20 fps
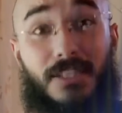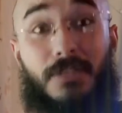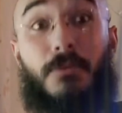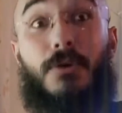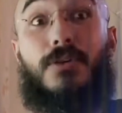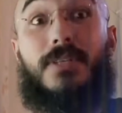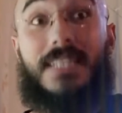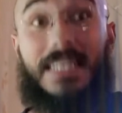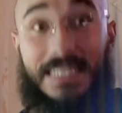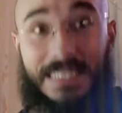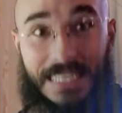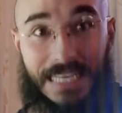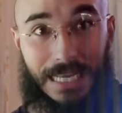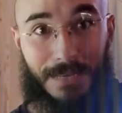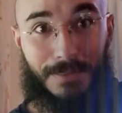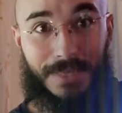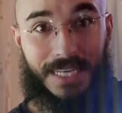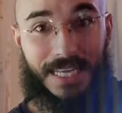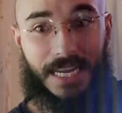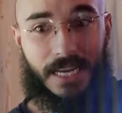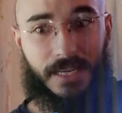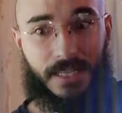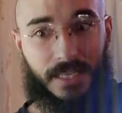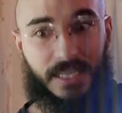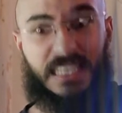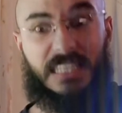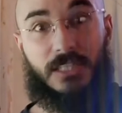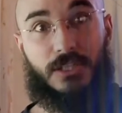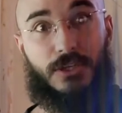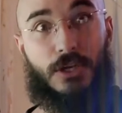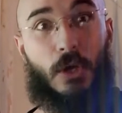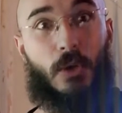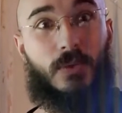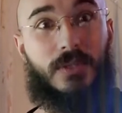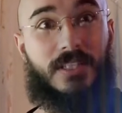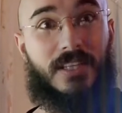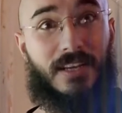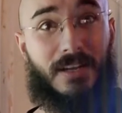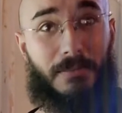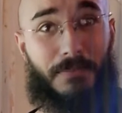the most intimidating. It's
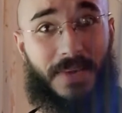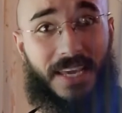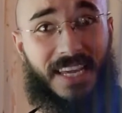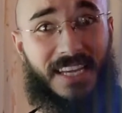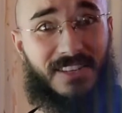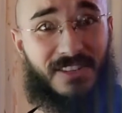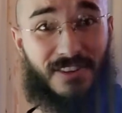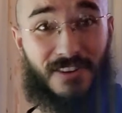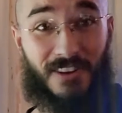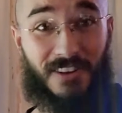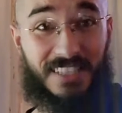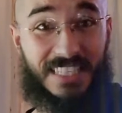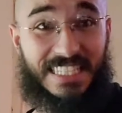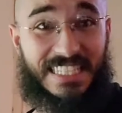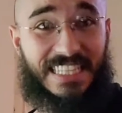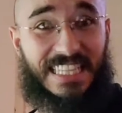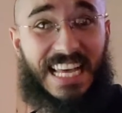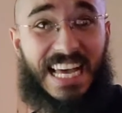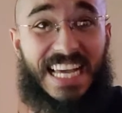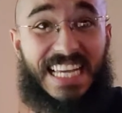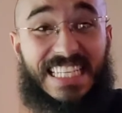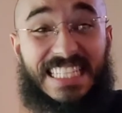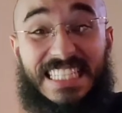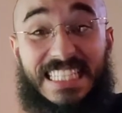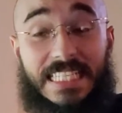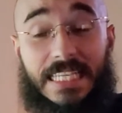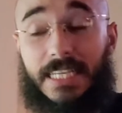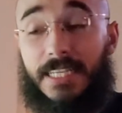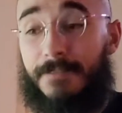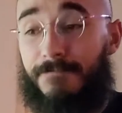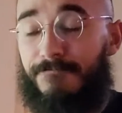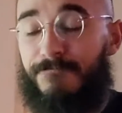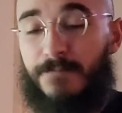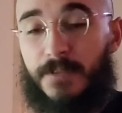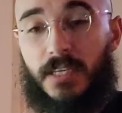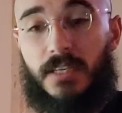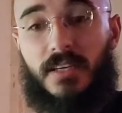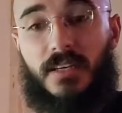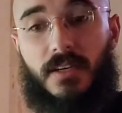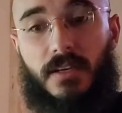notes on a page and all these lines, and
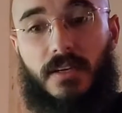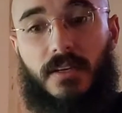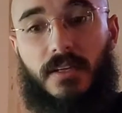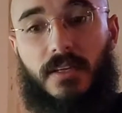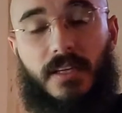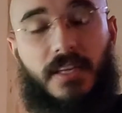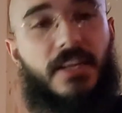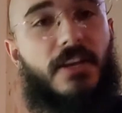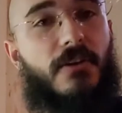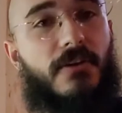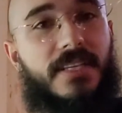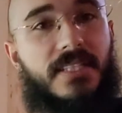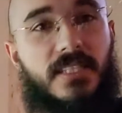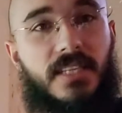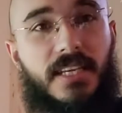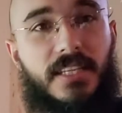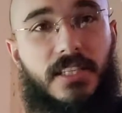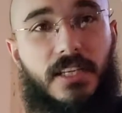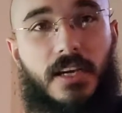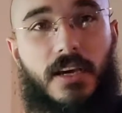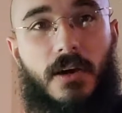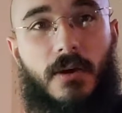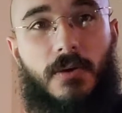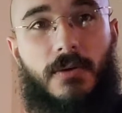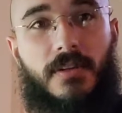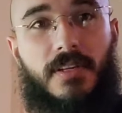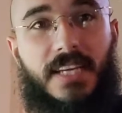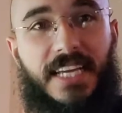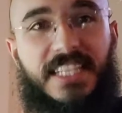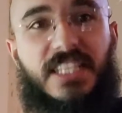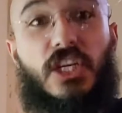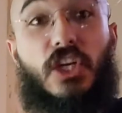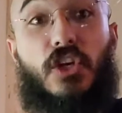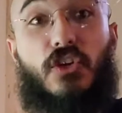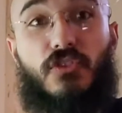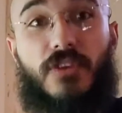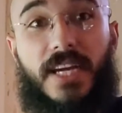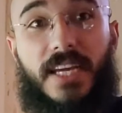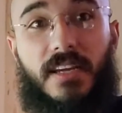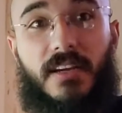you know, it's a code. It's a
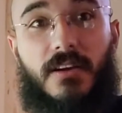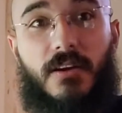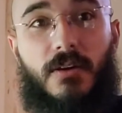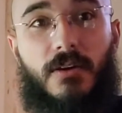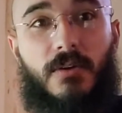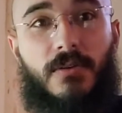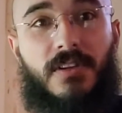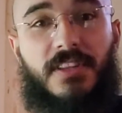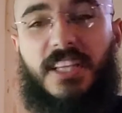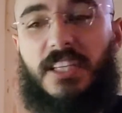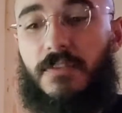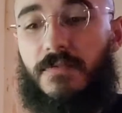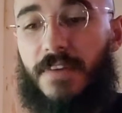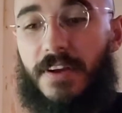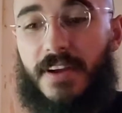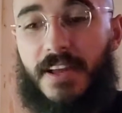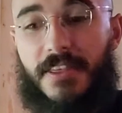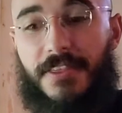great code that's very